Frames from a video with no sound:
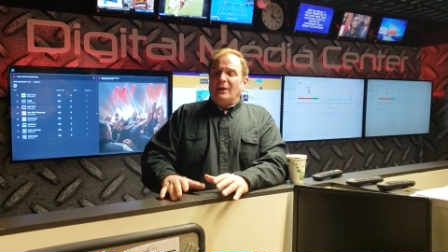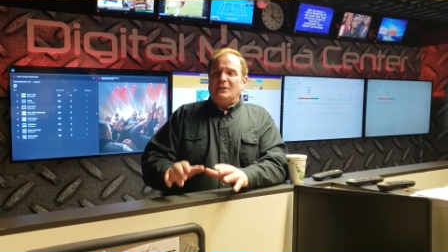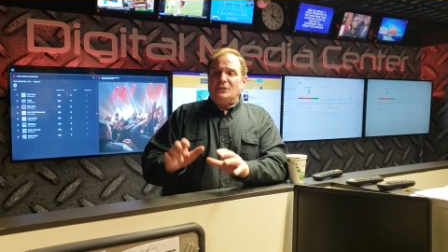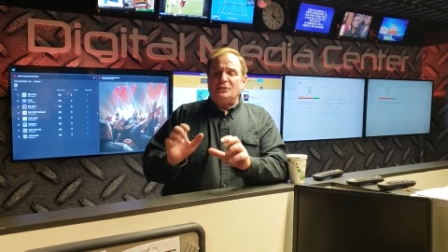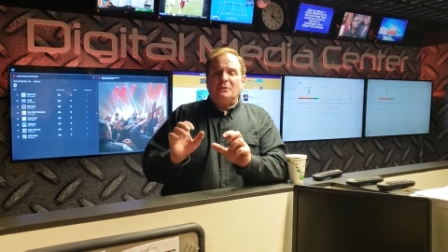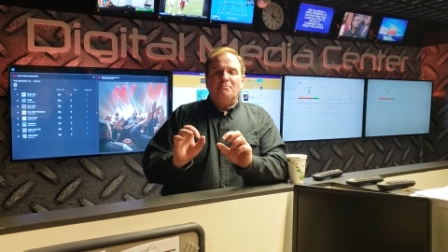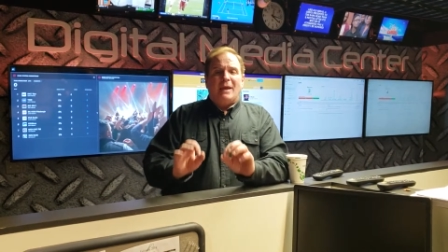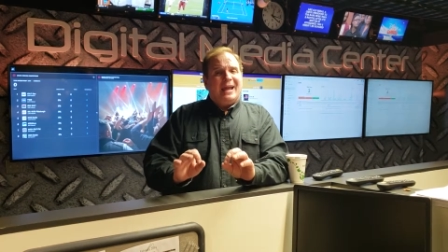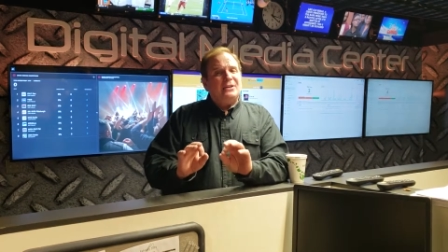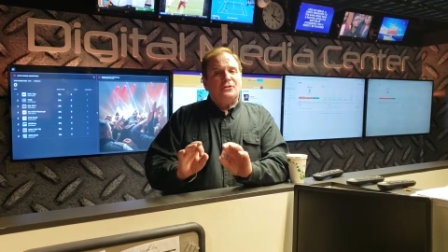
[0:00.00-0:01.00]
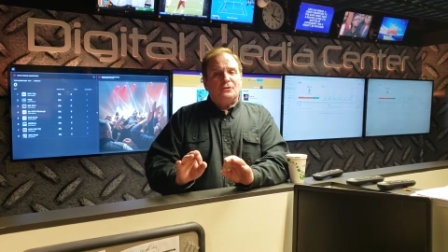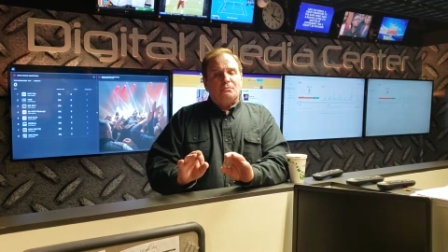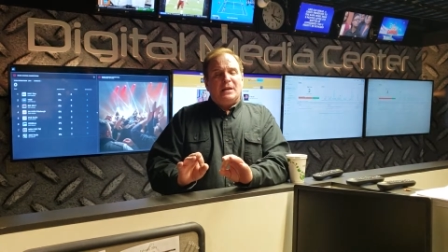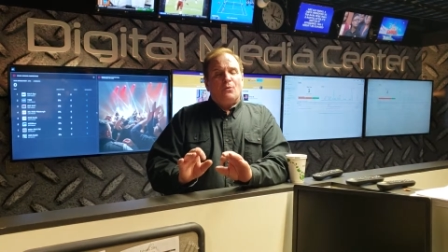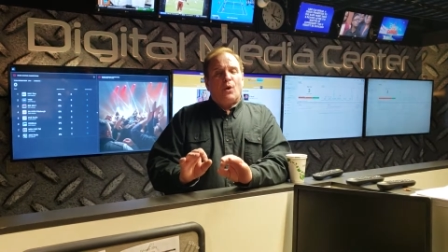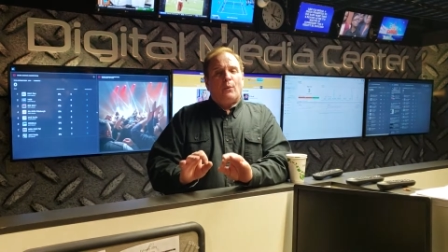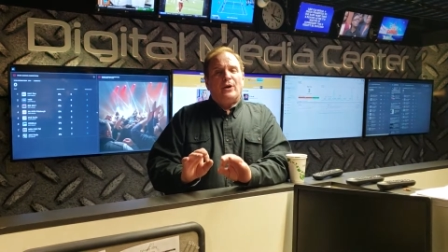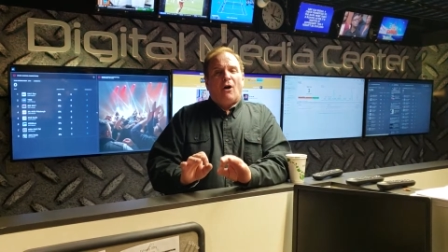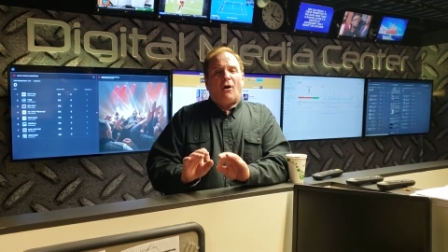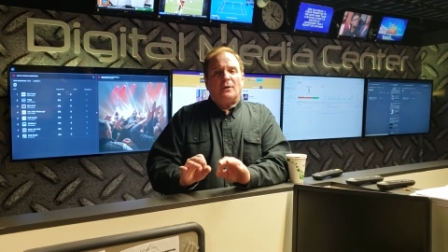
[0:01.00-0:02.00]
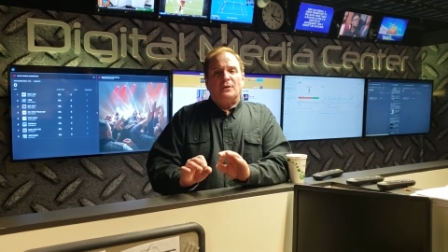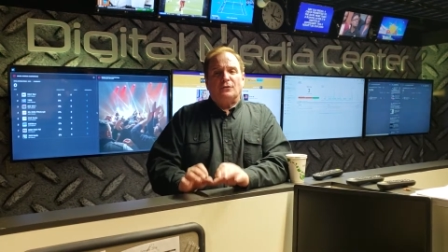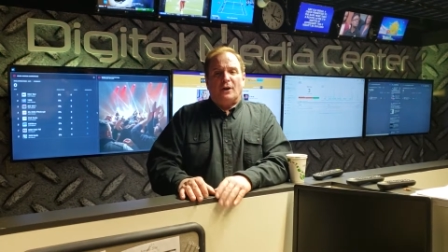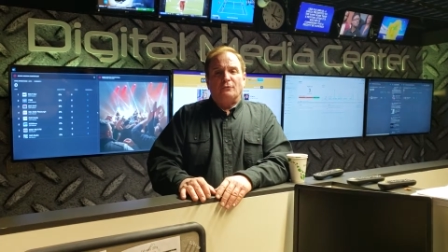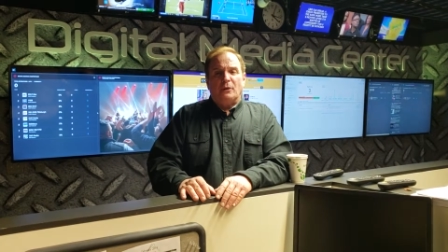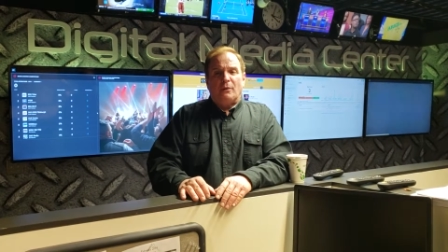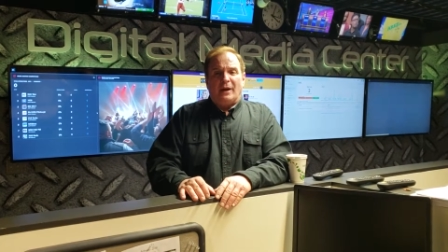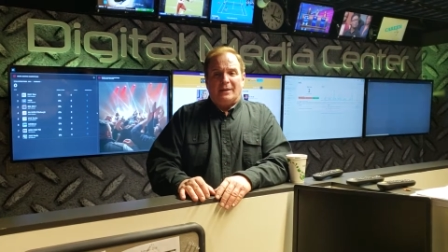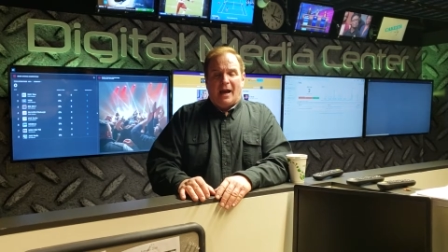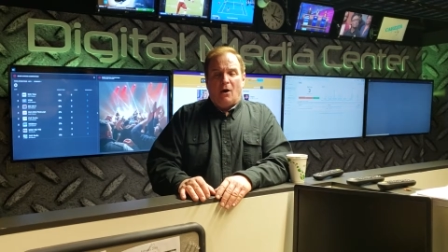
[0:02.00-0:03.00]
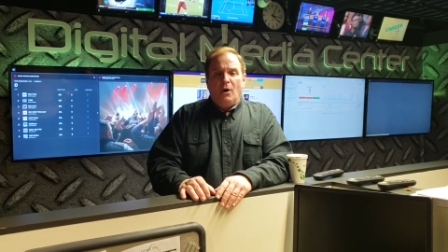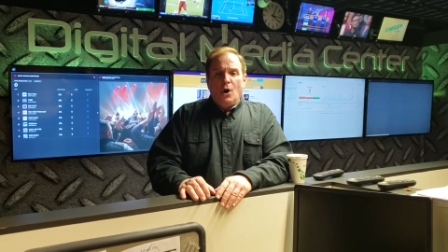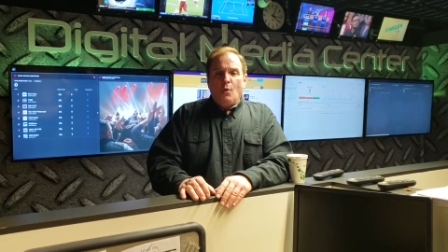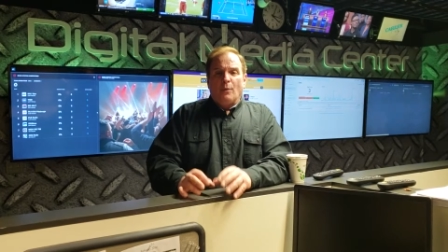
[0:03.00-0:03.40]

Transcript: it just amazes me where we are in this country right now